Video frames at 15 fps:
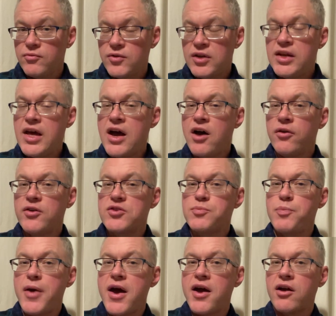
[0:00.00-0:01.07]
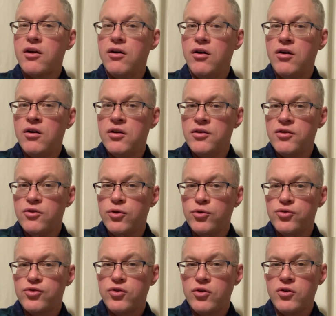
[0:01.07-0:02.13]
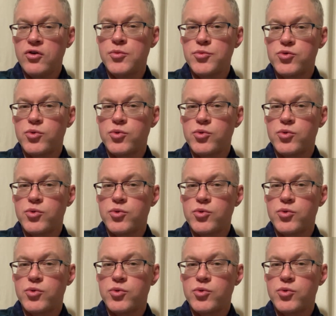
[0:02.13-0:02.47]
Now he's back on those terms